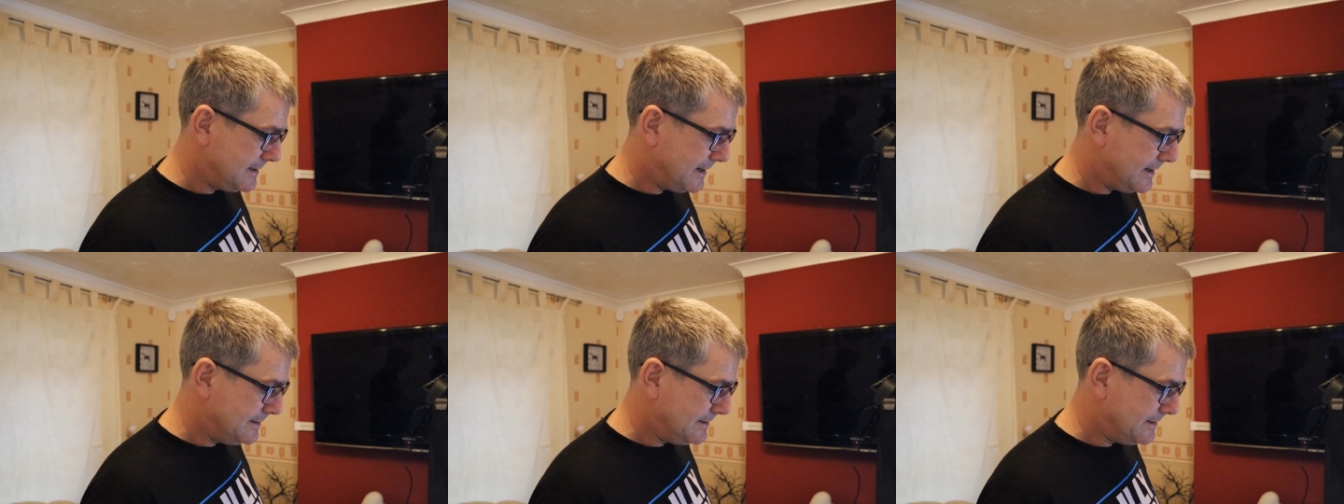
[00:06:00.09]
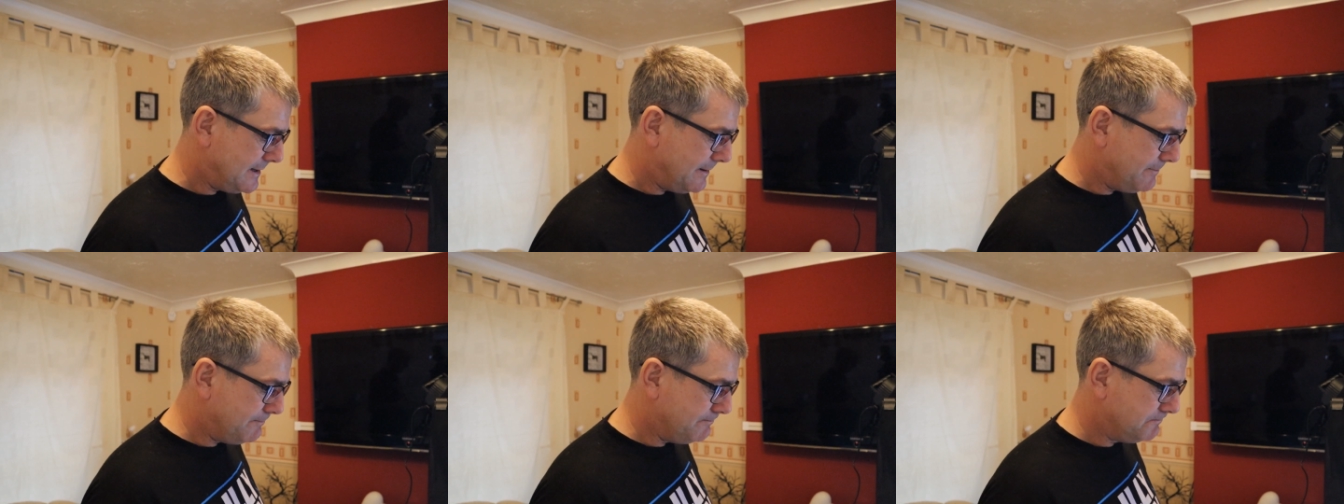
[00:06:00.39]

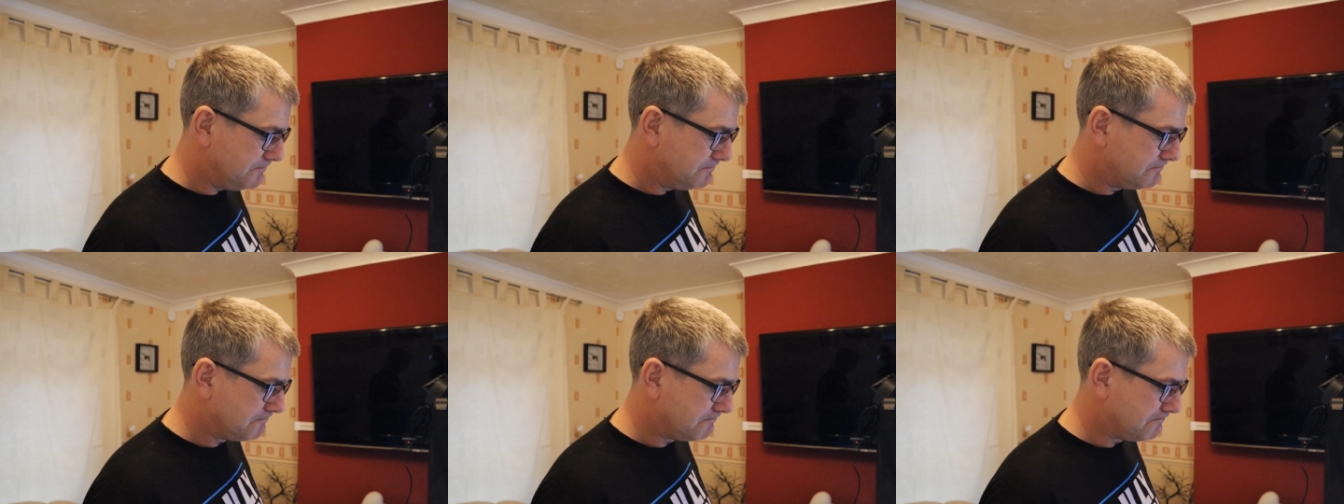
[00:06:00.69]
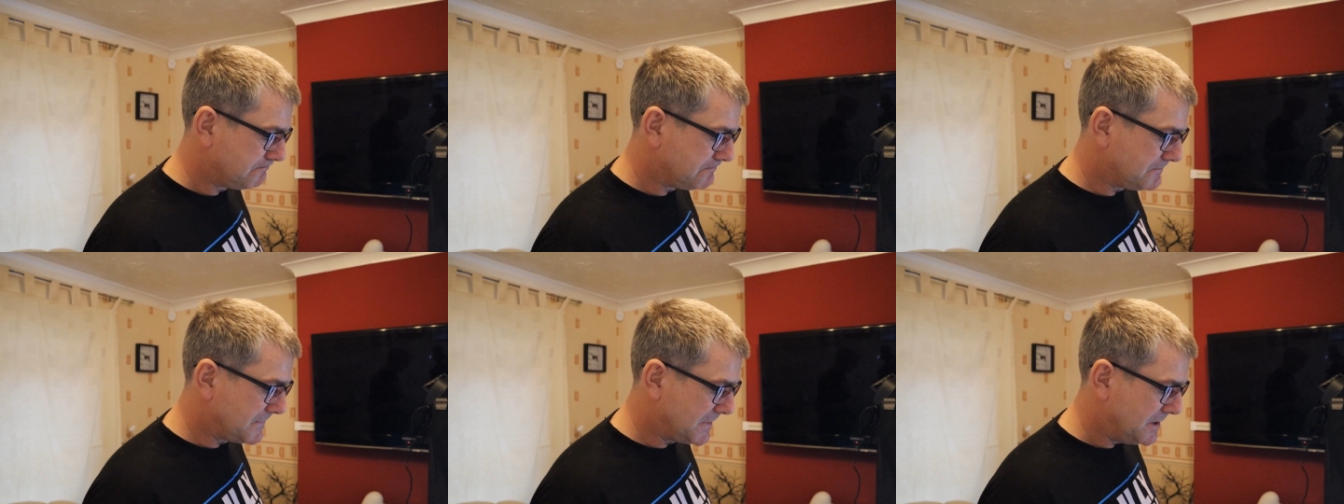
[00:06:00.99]
and
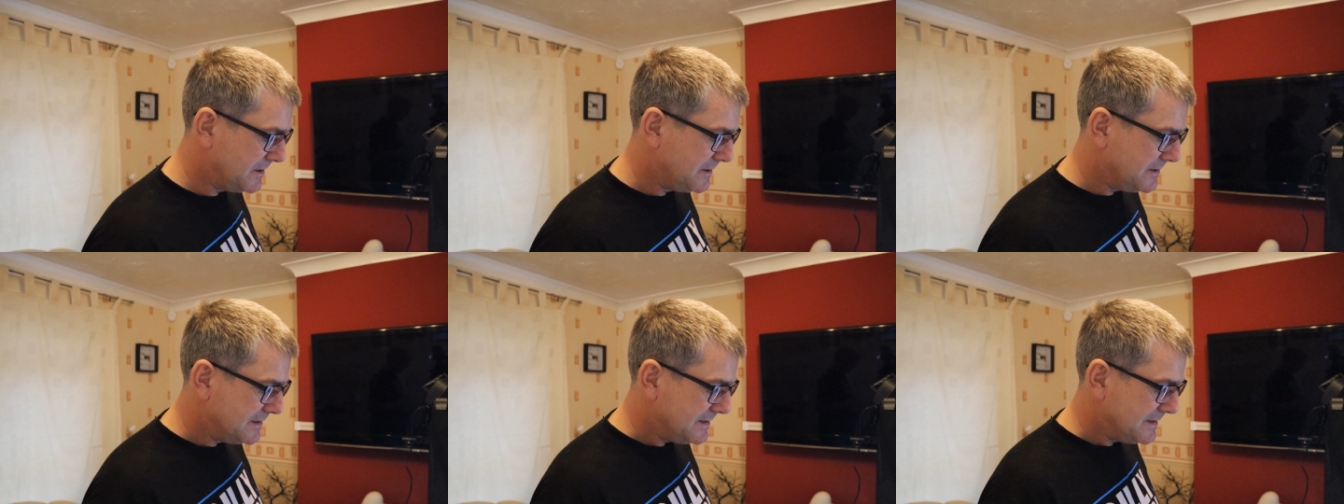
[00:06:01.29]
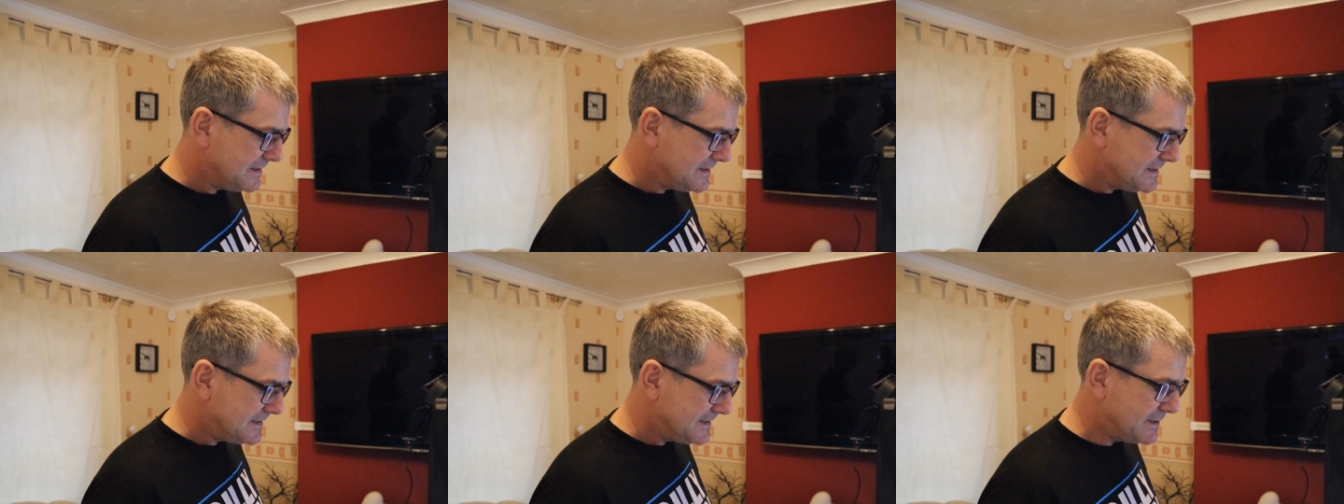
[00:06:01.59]

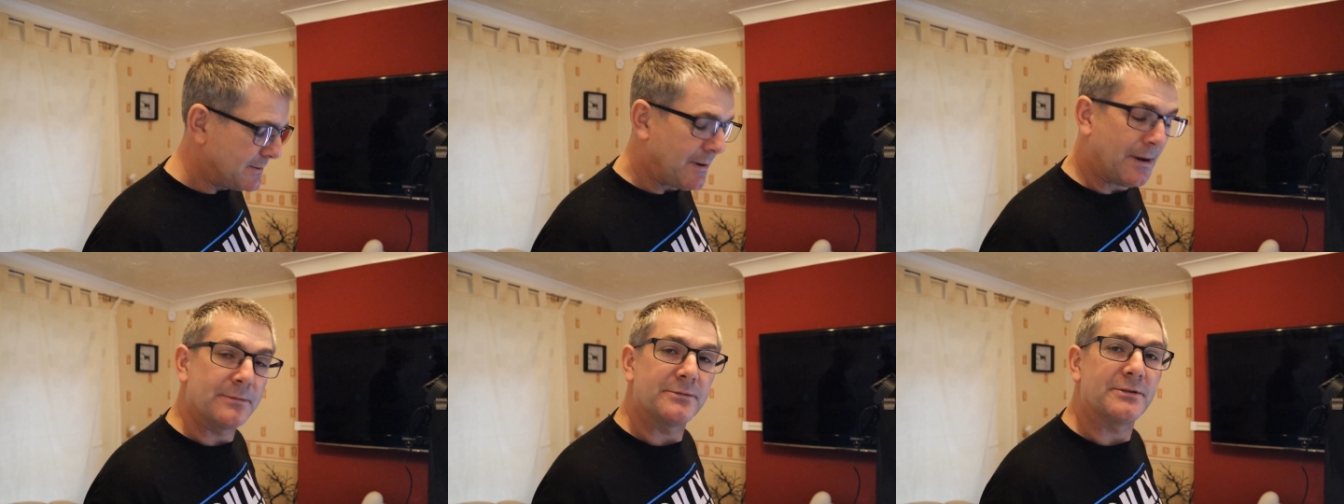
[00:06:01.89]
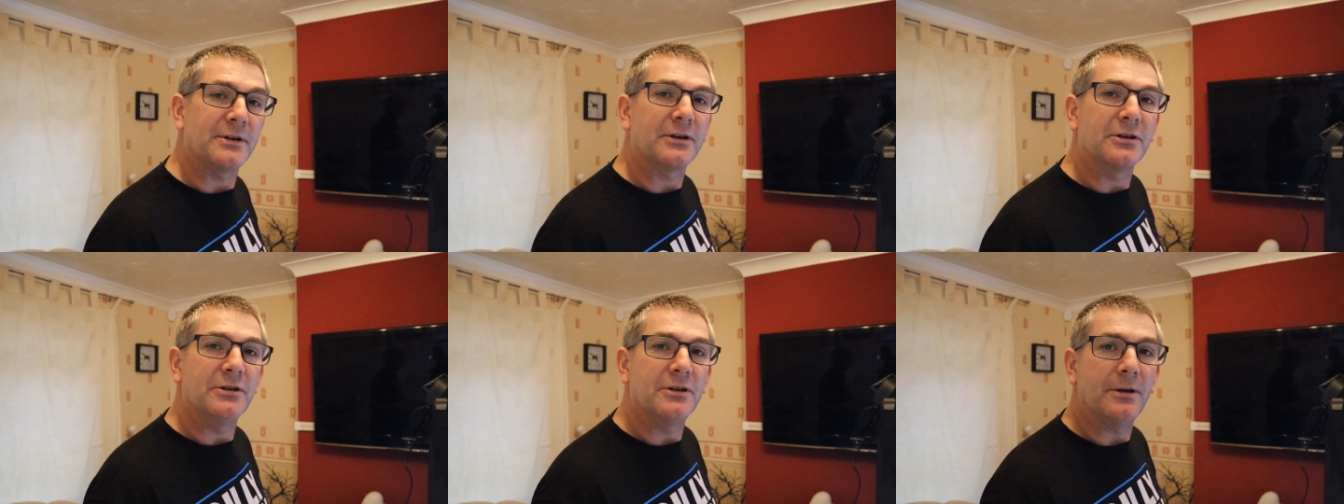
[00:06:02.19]
see what
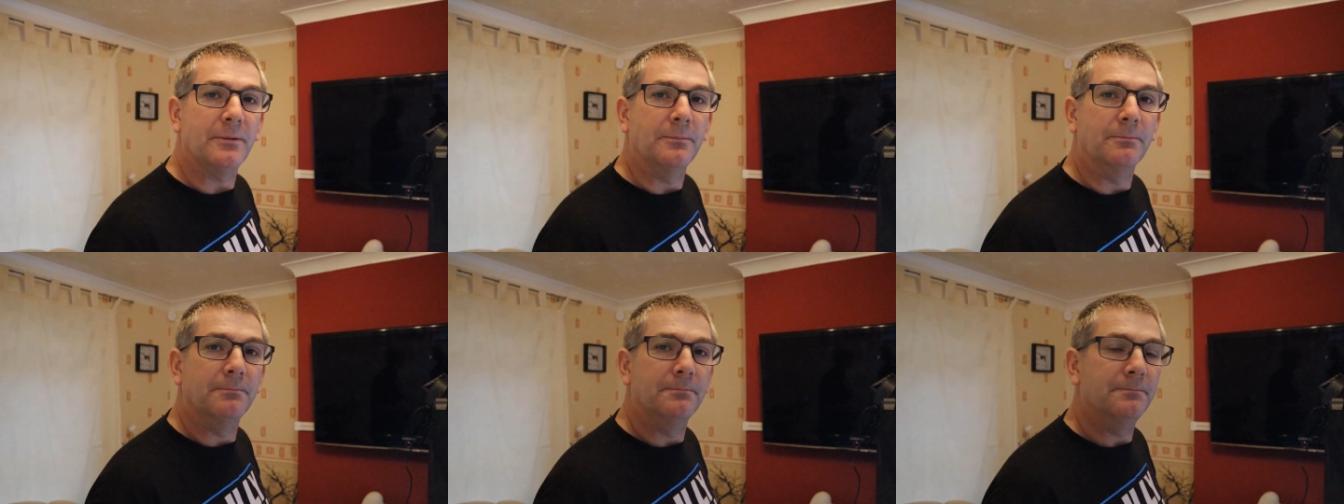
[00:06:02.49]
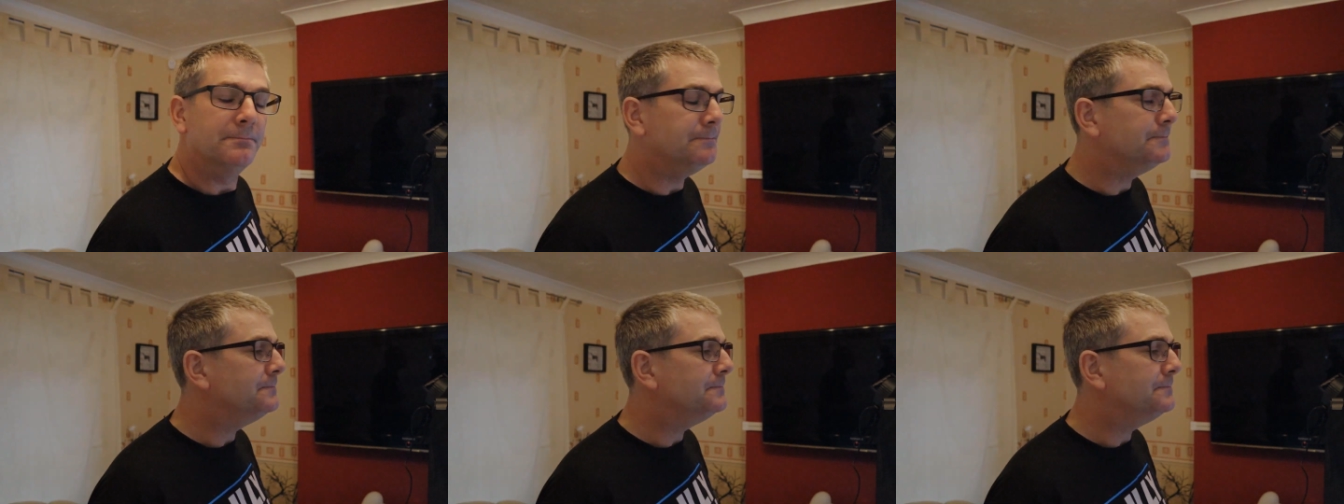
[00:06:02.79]
else I can do. See